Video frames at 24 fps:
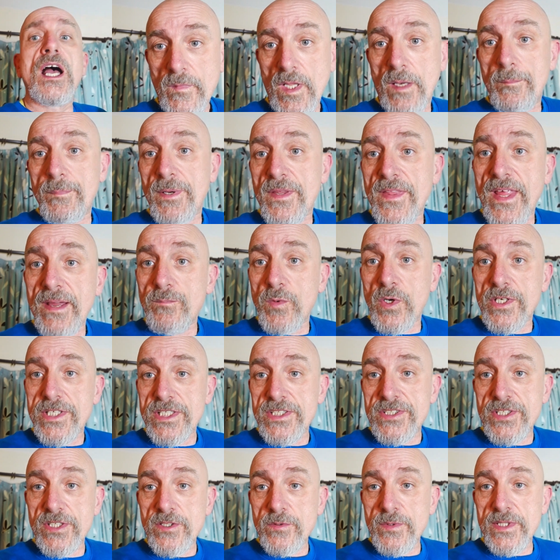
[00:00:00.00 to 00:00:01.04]
But then what you
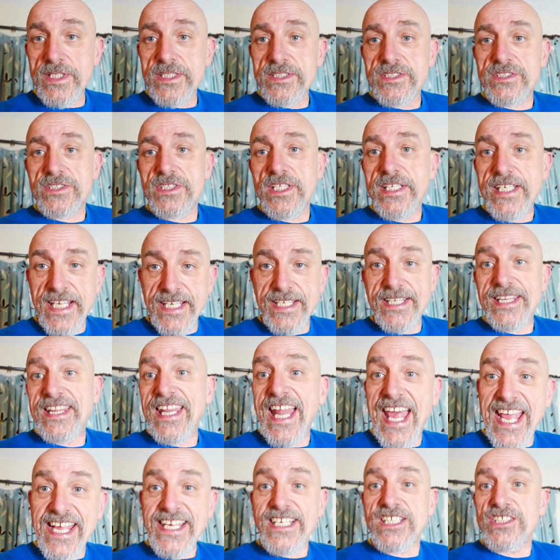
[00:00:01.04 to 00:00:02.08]
do is, your
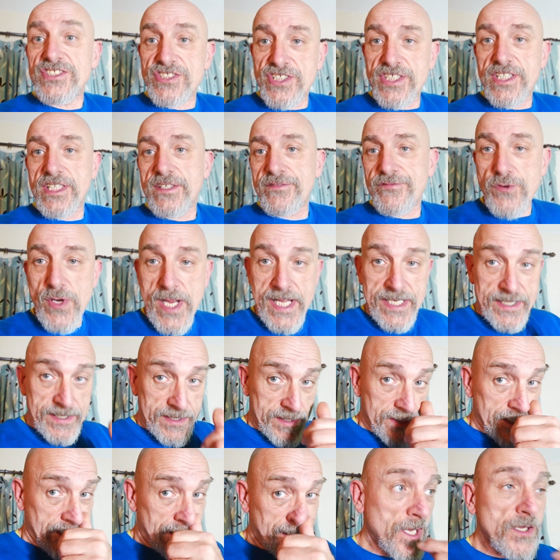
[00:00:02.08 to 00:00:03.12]
layers are your
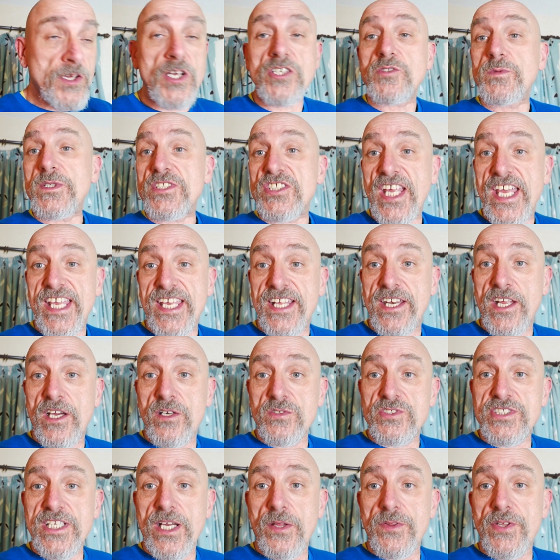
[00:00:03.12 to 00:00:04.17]
friend. Because we're staying in a
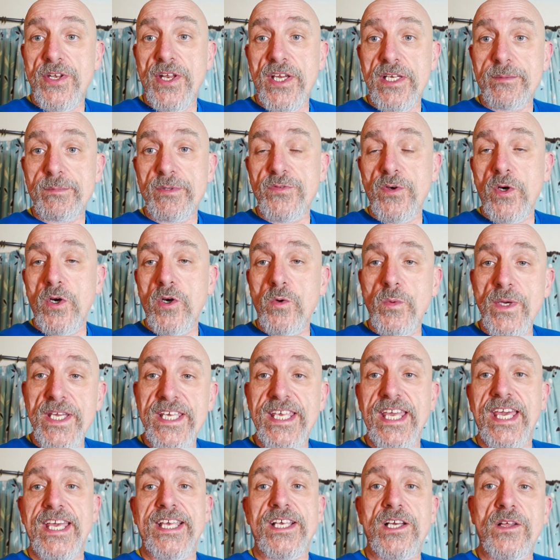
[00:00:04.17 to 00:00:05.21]
hotel the night before, we're
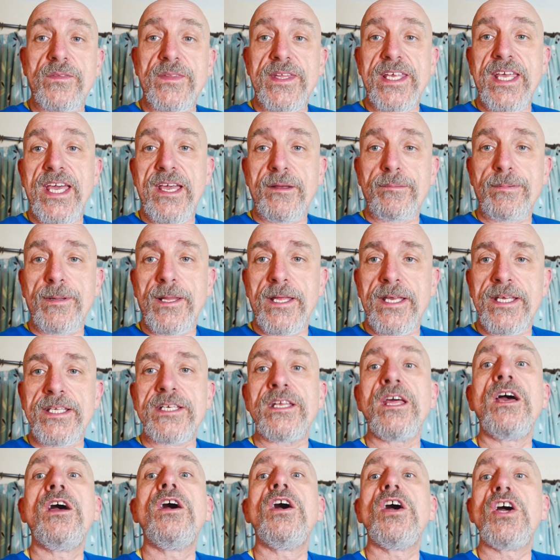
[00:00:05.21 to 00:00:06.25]
getting on the
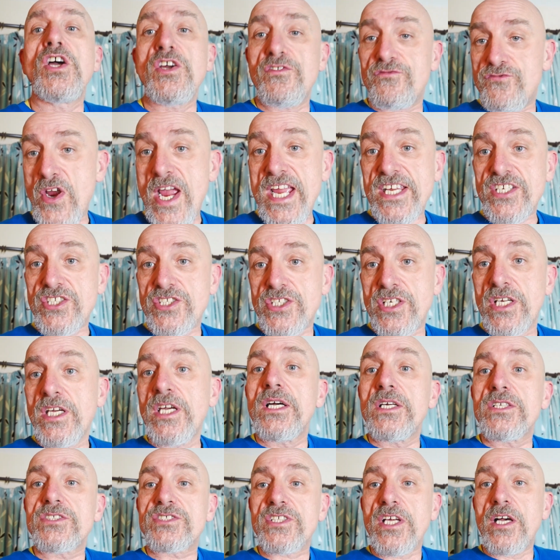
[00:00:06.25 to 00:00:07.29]
airplane fresh.
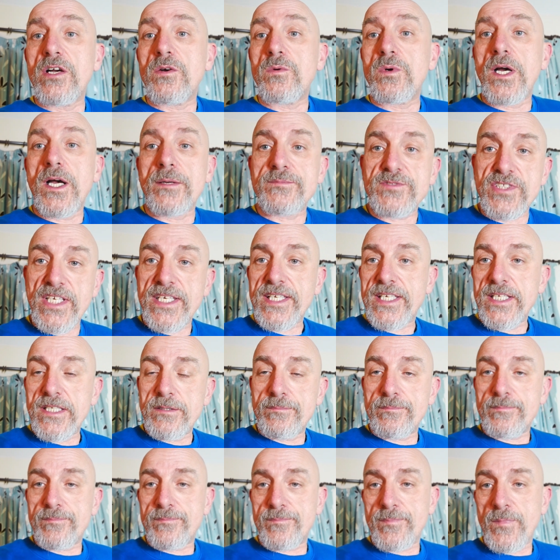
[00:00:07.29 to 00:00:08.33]
So obviously
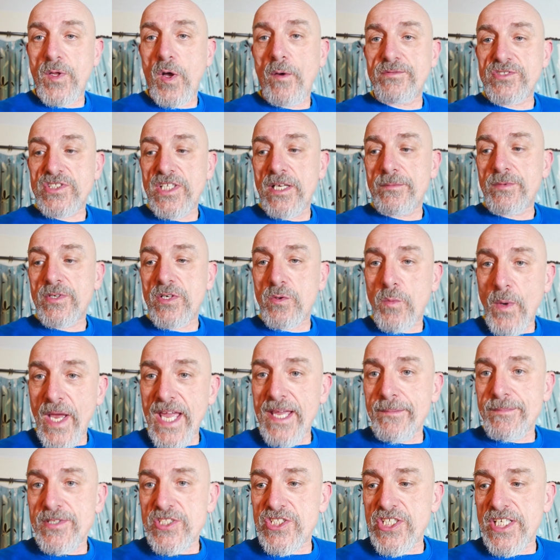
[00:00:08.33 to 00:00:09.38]
I'm going to
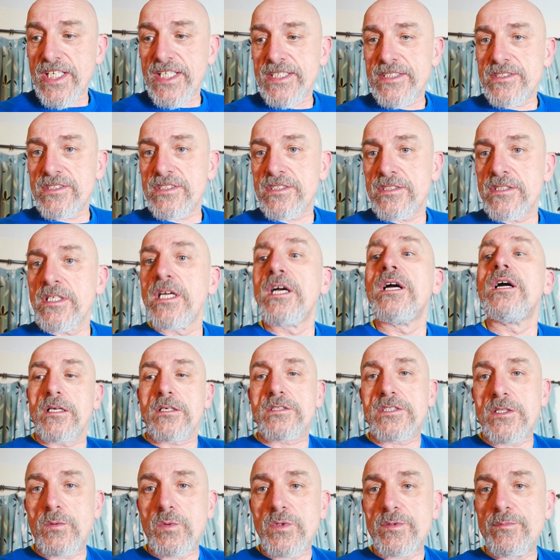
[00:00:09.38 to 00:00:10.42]
wear my jeans, because
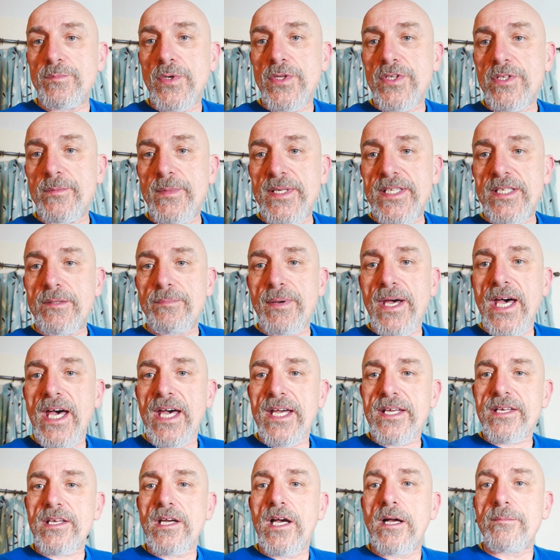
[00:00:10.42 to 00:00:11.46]
I wouldn't put them in the
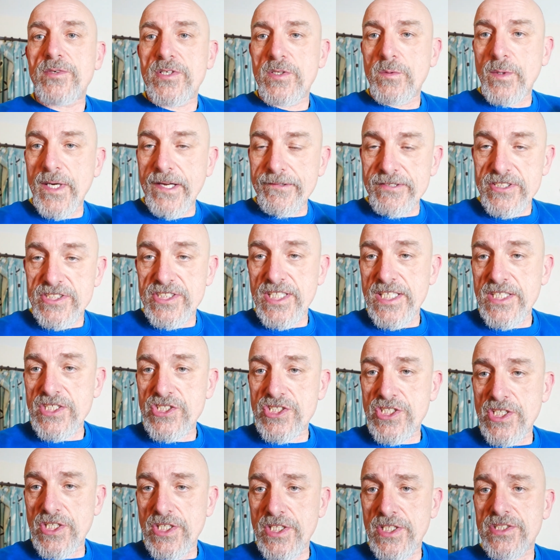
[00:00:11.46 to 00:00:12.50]
bag. I'm going to wear a
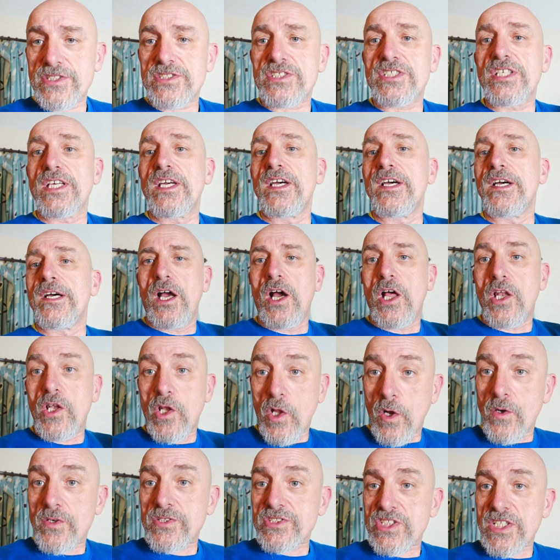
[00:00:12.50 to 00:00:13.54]
t-shirt, a
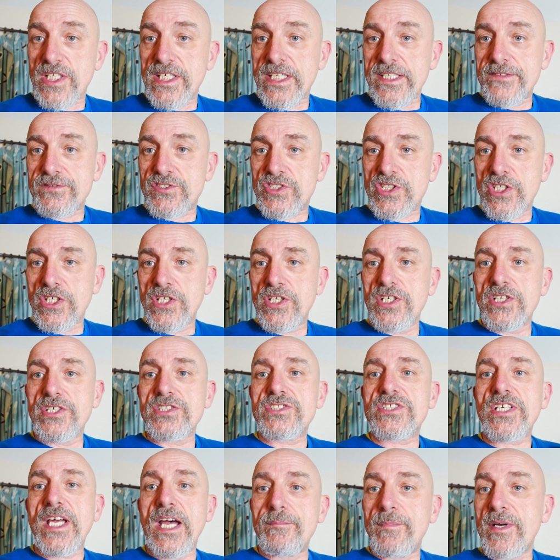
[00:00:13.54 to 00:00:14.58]
long sleeve
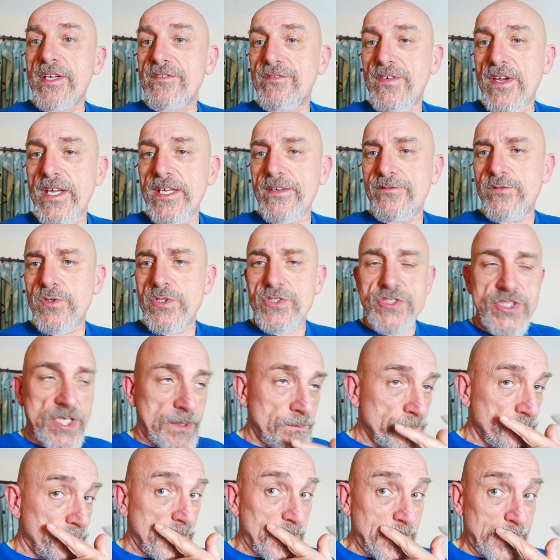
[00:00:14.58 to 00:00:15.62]
shirt, and my favourite
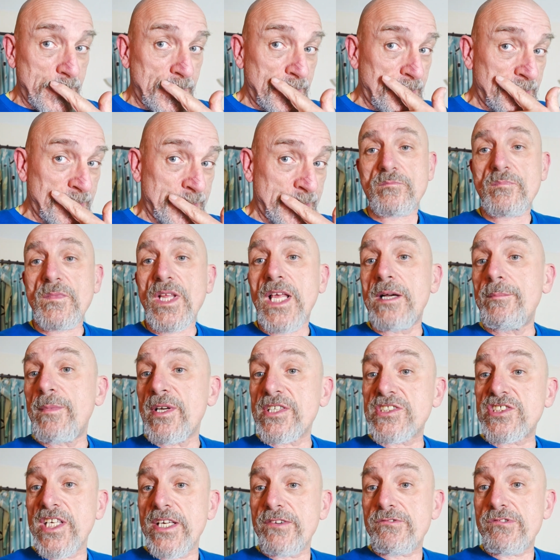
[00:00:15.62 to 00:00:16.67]
jumper. And my
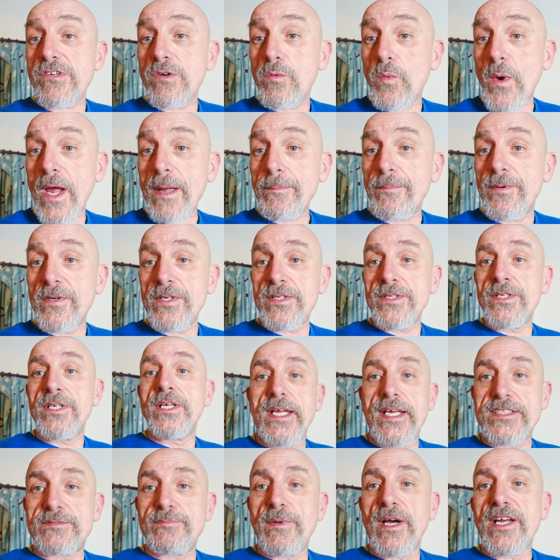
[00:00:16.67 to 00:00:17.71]
secret weapon
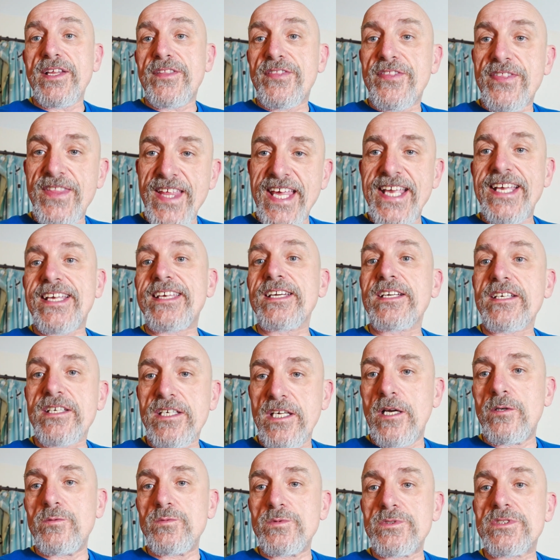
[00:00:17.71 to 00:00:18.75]
is my thick
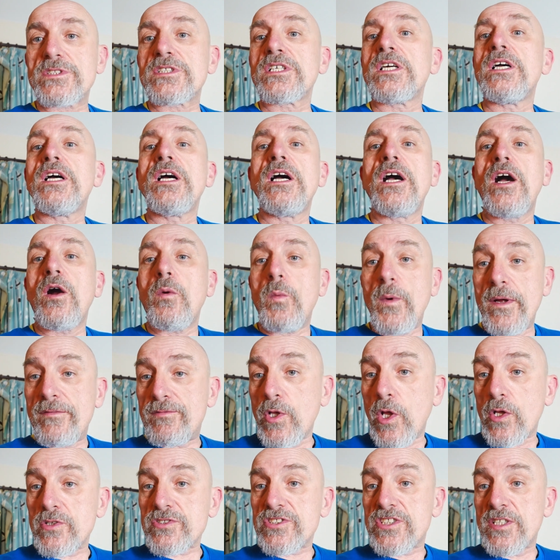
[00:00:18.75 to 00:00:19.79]
coat with
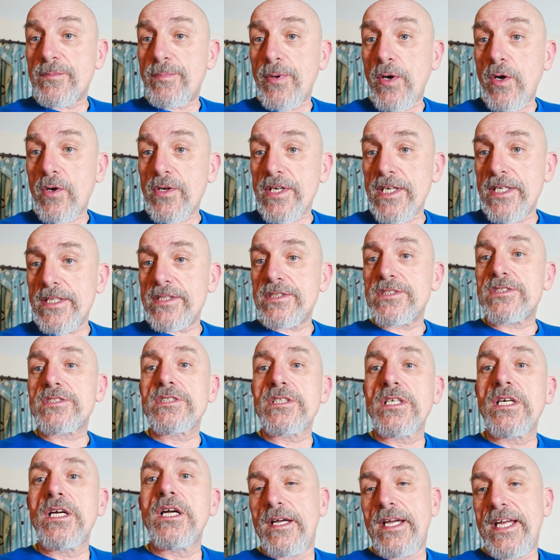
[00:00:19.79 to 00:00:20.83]
lots of pockets.
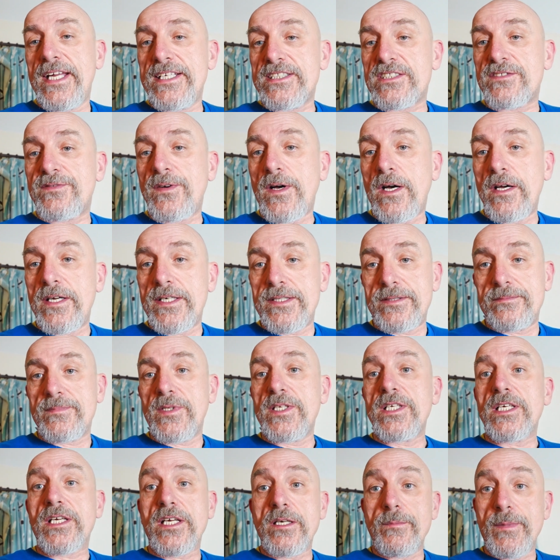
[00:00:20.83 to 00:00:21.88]
It's fine.
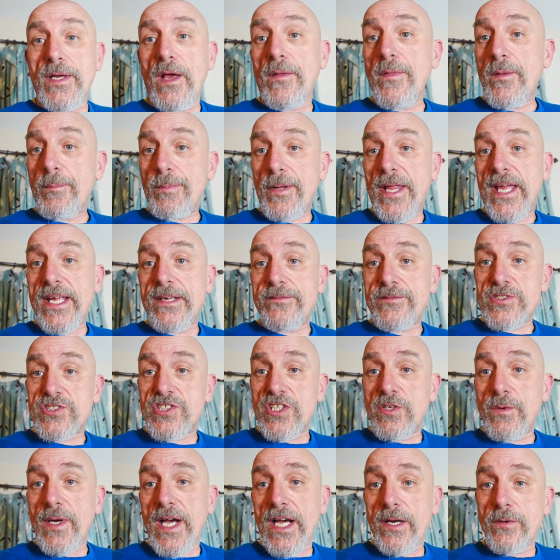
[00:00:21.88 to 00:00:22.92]
You're going to be on the plane for
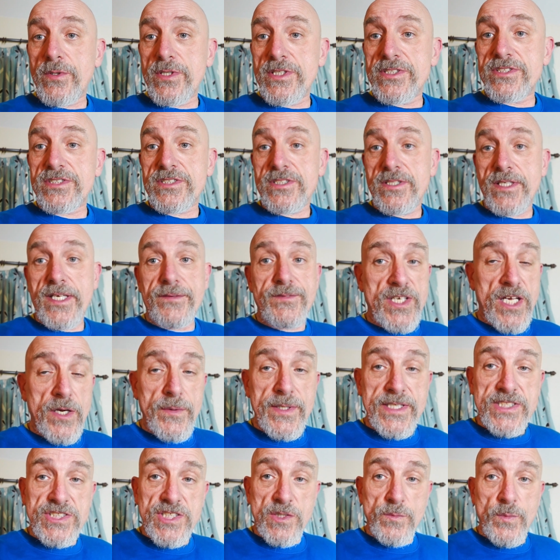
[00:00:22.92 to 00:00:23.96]
2 hours. If you're
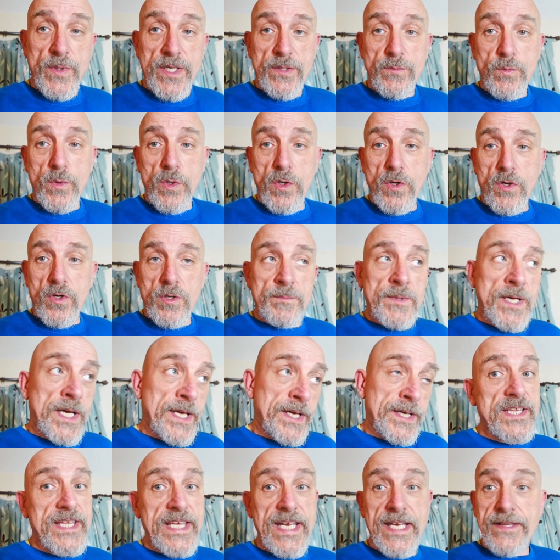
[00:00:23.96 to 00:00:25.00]
going somewhere warm,
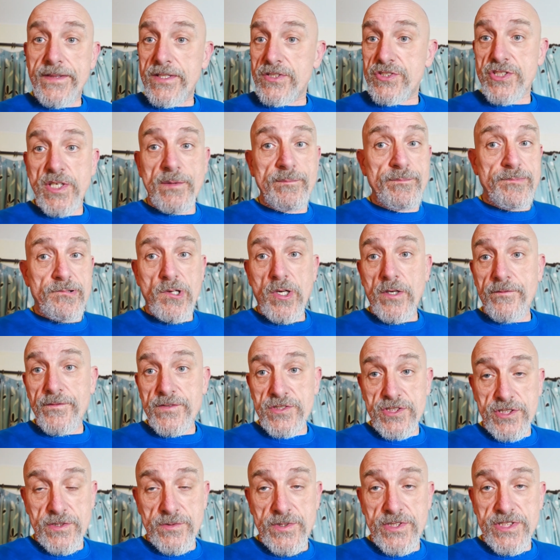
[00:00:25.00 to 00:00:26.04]
get the jumper off as
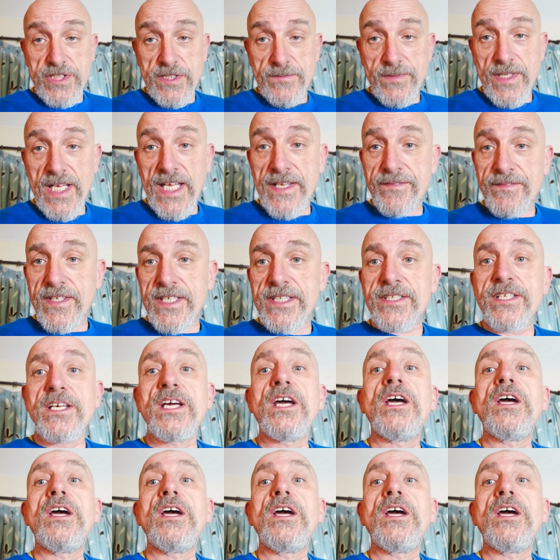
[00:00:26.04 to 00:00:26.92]
soon as you've landed.